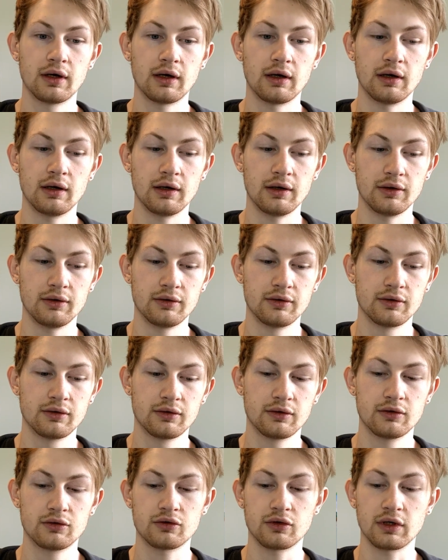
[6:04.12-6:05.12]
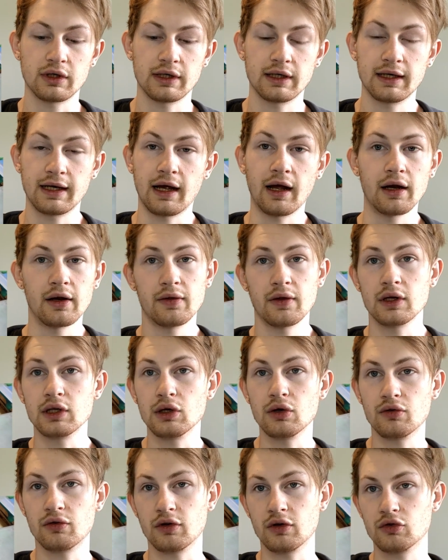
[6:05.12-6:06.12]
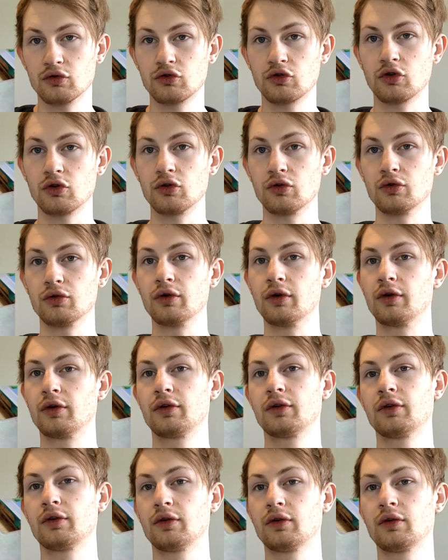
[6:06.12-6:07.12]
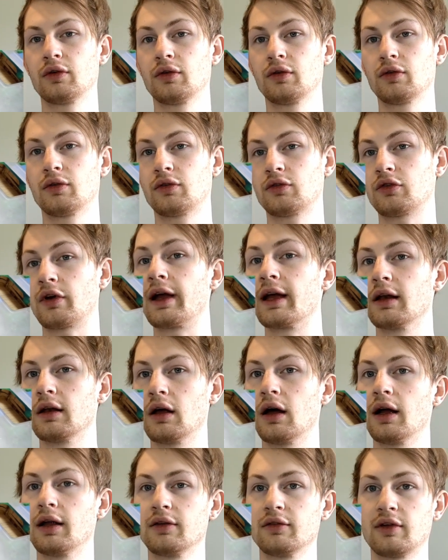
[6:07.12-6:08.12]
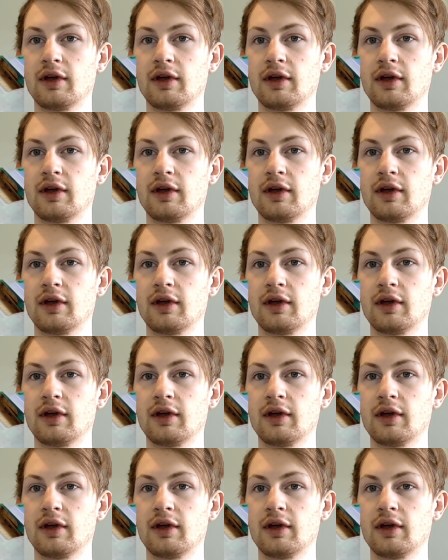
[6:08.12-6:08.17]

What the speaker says: and drilling again, and then using 2 straight line